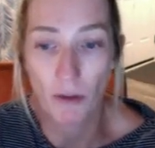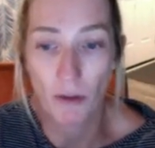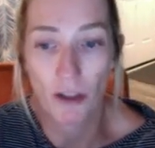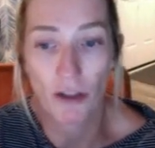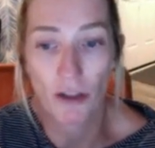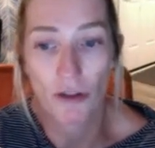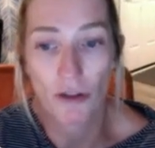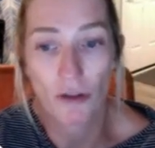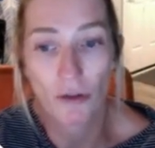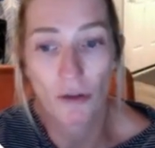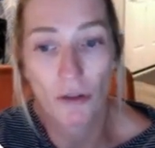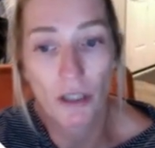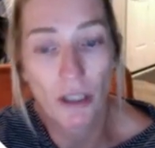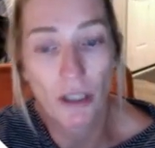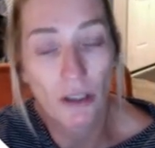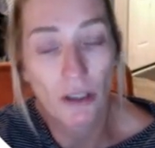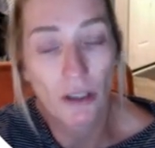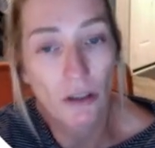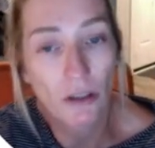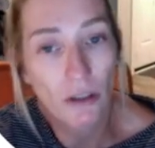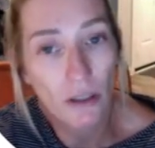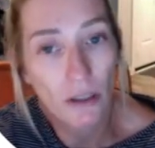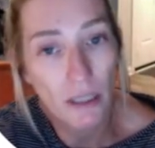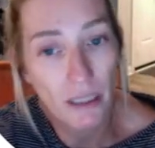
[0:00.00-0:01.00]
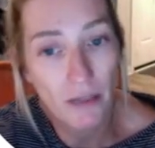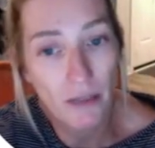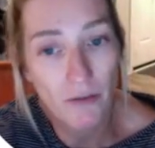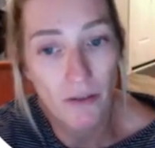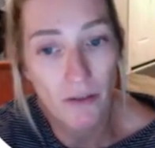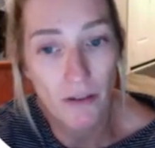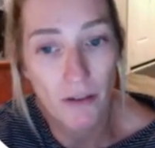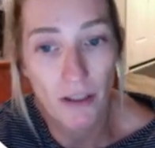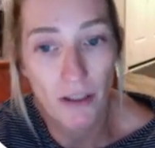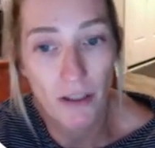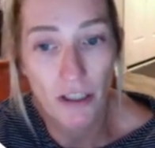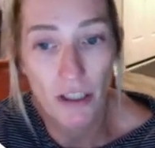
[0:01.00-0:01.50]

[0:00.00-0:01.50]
what the school year looked like for the